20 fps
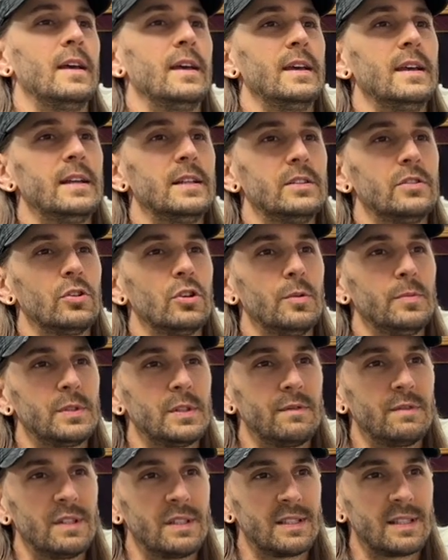In terms
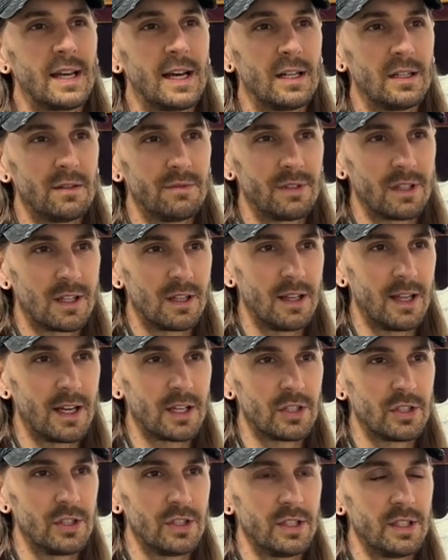of the style of the
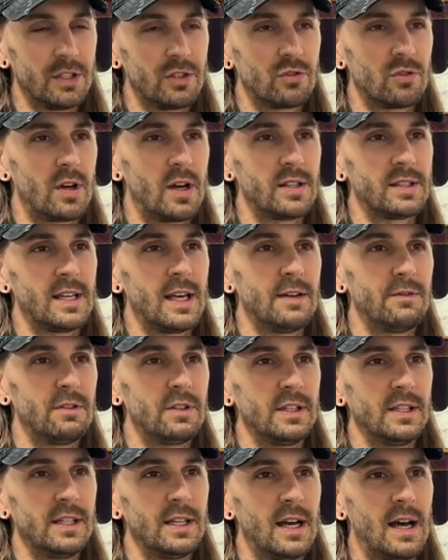collection, it draws
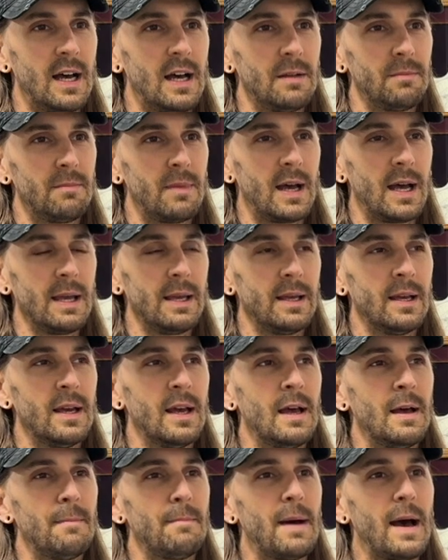heavily on my
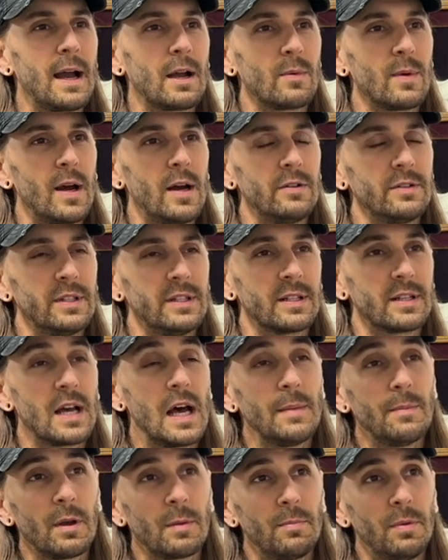background in
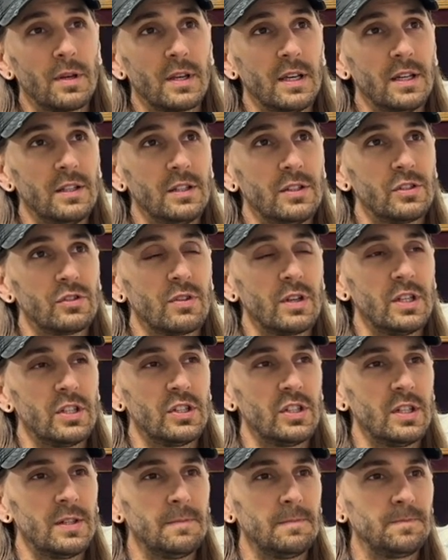comic book
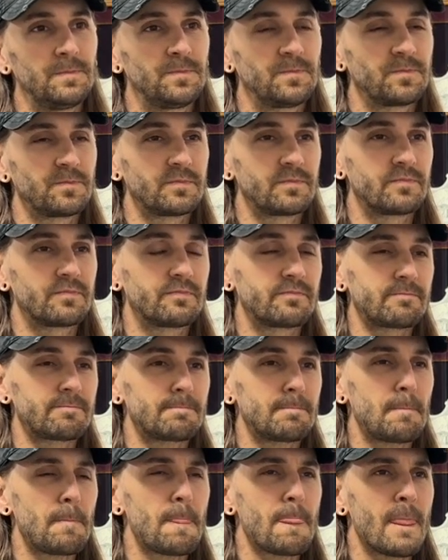illustration.
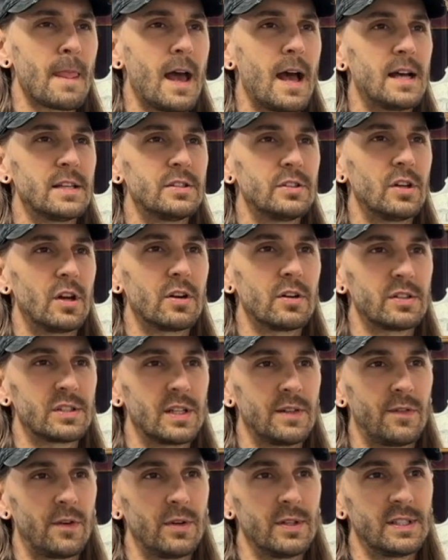As an artist,
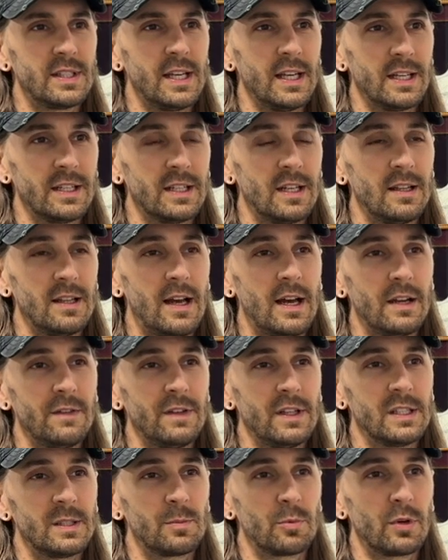I've always taken a lot of
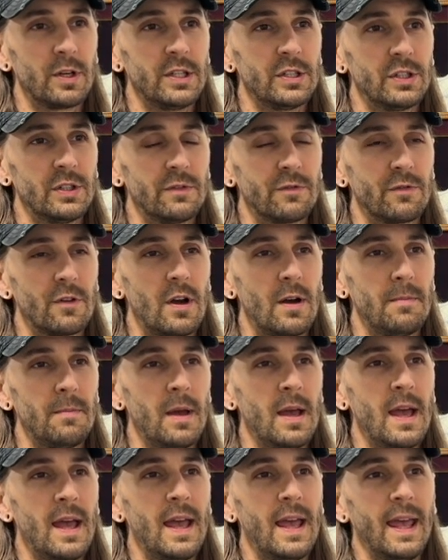inspiration from
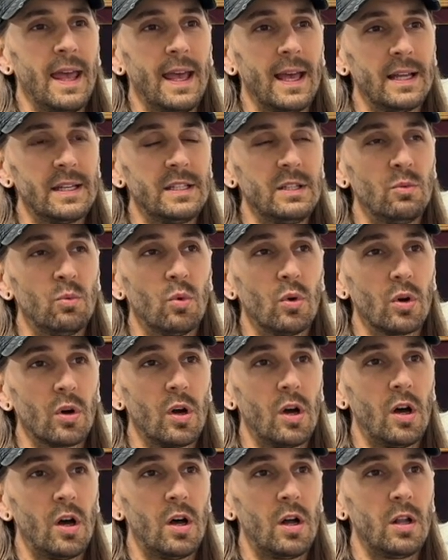Andy
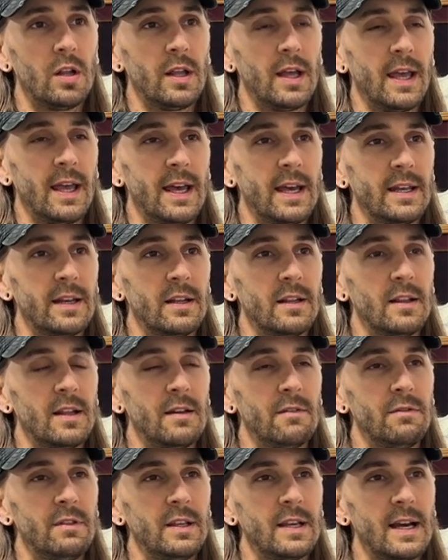Warhol and
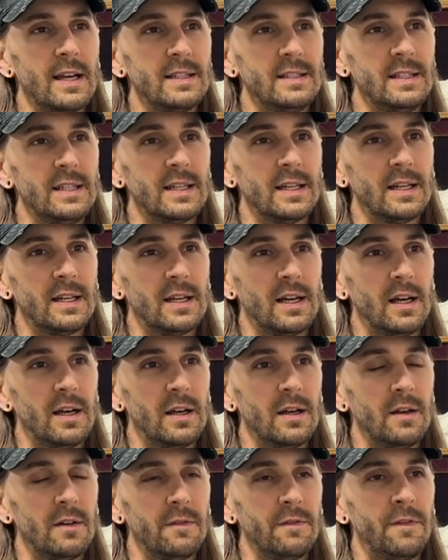love the idea
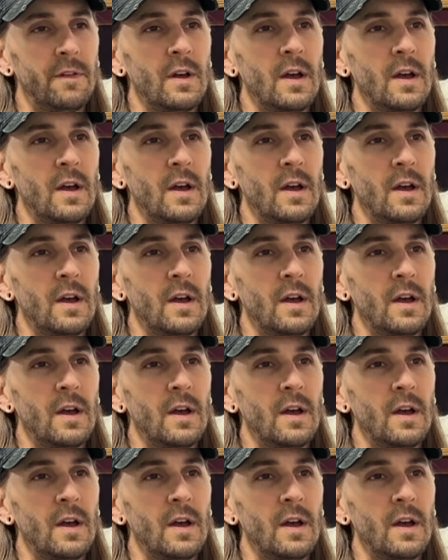of